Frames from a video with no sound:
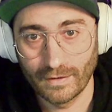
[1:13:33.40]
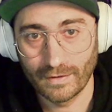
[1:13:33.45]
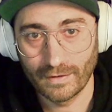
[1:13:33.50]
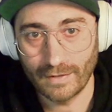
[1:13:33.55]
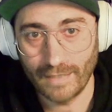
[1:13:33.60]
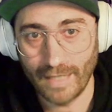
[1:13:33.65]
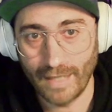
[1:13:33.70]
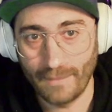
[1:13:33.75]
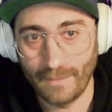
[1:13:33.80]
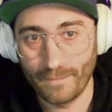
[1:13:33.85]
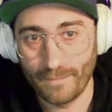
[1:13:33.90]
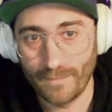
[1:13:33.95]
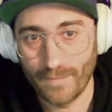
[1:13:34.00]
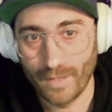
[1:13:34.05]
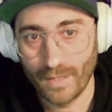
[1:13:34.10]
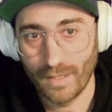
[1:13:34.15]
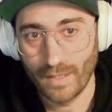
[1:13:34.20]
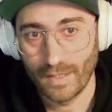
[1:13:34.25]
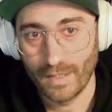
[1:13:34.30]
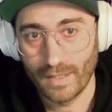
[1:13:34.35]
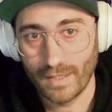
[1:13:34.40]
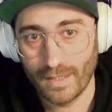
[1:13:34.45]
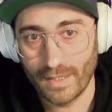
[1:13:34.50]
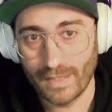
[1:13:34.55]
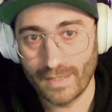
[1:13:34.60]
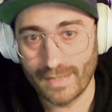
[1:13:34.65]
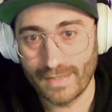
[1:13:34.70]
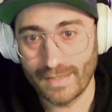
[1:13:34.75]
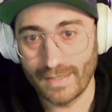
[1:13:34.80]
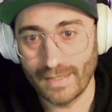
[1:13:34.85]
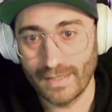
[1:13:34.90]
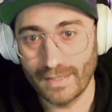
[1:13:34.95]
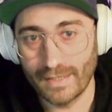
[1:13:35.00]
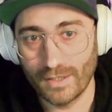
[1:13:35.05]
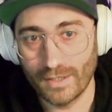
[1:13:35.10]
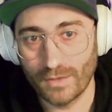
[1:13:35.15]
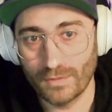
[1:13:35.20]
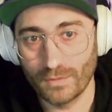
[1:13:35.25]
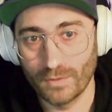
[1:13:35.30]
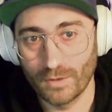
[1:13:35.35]
Yeah, it's still
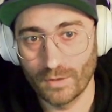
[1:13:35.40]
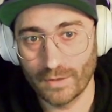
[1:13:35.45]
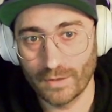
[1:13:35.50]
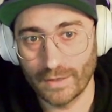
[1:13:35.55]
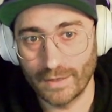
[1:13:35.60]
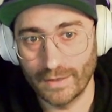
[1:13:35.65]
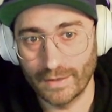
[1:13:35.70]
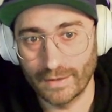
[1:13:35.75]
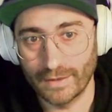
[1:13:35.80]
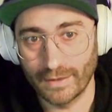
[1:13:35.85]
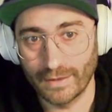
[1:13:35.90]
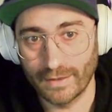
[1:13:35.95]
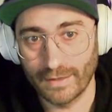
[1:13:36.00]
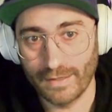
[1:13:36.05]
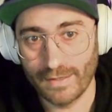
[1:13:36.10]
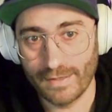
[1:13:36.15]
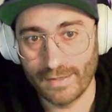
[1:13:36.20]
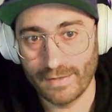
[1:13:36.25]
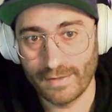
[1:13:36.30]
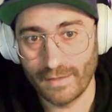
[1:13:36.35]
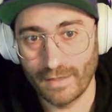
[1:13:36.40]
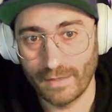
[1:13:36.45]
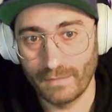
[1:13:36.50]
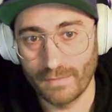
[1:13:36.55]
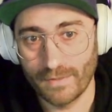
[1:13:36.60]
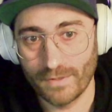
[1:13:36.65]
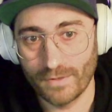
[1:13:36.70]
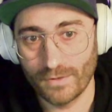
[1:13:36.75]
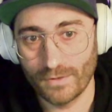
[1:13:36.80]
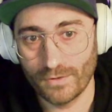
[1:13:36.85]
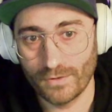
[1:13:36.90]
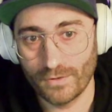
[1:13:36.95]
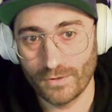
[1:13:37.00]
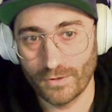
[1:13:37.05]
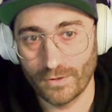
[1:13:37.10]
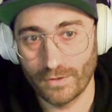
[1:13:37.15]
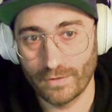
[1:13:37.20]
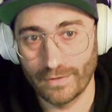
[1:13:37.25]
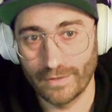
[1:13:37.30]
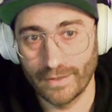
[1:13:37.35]
not working, guys. I'm so
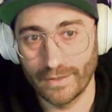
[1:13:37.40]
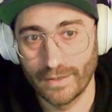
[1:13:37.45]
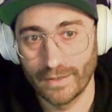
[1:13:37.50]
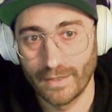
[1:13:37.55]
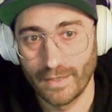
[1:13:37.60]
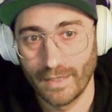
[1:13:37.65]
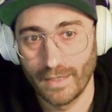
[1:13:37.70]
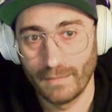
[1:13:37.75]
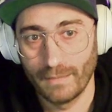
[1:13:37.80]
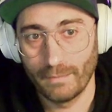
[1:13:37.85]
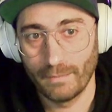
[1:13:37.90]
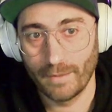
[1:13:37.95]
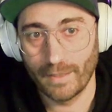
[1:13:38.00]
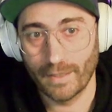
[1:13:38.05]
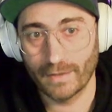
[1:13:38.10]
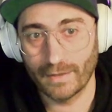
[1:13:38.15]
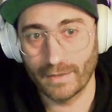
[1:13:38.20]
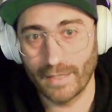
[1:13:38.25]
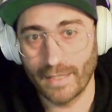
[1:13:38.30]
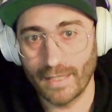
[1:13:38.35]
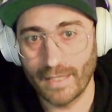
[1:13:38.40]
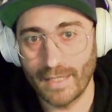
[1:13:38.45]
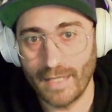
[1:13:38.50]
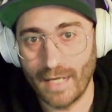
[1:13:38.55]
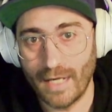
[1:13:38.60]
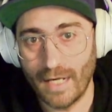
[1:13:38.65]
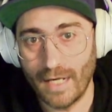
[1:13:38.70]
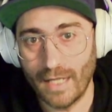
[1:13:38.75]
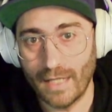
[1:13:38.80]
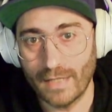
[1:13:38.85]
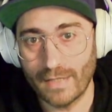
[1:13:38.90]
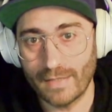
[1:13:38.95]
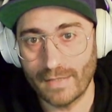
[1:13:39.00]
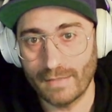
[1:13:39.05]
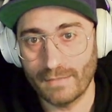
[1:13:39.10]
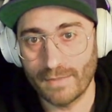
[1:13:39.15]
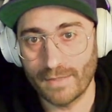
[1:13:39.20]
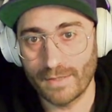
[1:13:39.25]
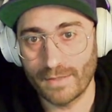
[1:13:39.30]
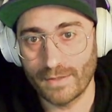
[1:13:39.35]
sorry. But AI
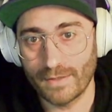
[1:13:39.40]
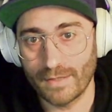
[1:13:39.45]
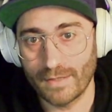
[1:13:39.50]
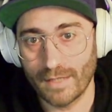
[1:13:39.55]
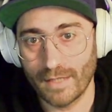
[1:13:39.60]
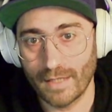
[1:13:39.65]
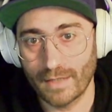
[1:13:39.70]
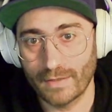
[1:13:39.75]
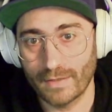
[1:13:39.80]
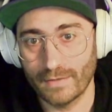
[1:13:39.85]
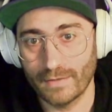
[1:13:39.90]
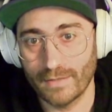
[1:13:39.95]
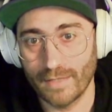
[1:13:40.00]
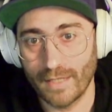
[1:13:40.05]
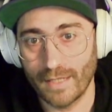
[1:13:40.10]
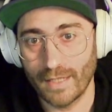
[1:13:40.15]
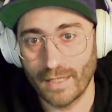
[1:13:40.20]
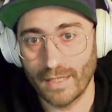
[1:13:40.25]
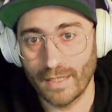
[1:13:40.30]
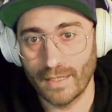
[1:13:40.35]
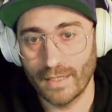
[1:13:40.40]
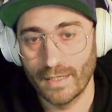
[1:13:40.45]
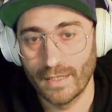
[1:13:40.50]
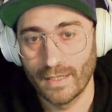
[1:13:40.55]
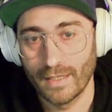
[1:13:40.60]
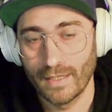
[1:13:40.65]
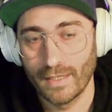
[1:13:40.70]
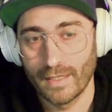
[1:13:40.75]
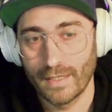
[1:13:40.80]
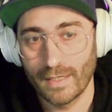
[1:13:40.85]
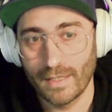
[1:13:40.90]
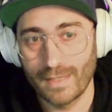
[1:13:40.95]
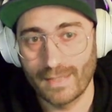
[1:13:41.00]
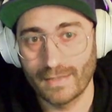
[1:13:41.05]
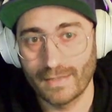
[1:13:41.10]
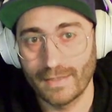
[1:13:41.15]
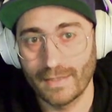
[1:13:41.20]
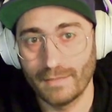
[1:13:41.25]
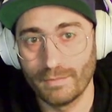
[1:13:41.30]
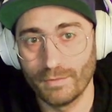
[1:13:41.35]
seems that today is
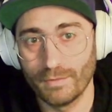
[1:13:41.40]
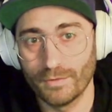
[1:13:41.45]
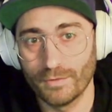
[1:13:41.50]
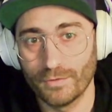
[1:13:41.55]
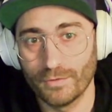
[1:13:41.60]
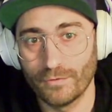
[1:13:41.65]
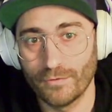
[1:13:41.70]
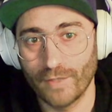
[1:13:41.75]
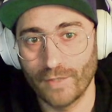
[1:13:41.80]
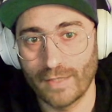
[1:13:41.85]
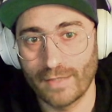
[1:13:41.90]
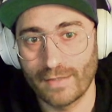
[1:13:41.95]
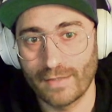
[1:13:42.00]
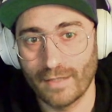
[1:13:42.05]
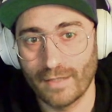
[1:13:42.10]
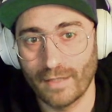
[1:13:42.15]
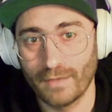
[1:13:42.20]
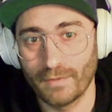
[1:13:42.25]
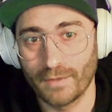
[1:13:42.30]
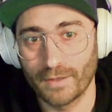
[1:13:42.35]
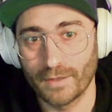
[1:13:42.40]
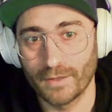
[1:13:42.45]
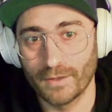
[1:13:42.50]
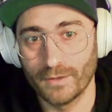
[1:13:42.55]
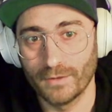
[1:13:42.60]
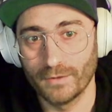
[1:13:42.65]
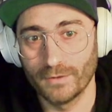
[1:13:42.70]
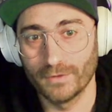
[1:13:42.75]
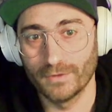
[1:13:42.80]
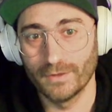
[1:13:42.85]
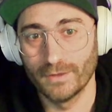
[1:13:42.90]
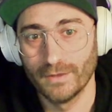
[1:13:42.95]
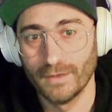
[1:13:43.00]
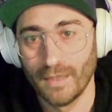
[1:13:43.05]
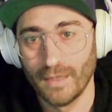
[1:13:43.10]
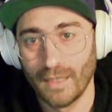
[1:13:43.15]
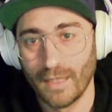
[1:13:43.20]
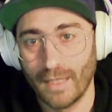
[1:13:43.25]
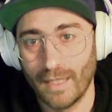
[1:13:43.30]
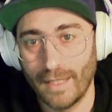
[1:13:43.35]
unable to fix our code
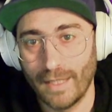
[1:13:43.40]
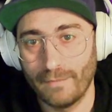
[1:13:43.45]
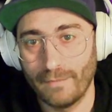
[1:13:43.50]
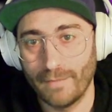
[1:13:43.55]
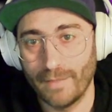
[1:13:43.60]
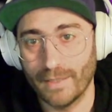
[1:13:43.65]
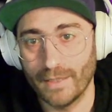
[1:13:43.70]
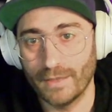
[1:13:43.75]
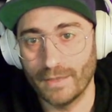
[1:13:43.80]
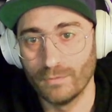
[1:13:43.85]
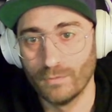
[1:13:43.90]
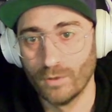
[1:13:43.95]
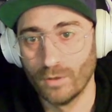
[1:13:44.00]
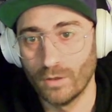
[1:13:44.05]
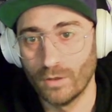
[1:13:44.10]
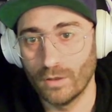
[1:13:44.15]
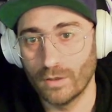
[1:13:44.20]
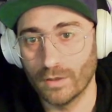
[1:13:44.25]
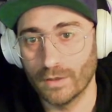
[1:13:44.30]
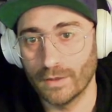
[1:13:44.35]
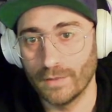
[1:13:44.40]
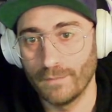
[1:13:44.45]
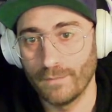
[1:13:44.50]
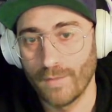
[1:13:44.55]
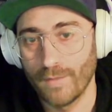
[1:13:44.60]
and make it work.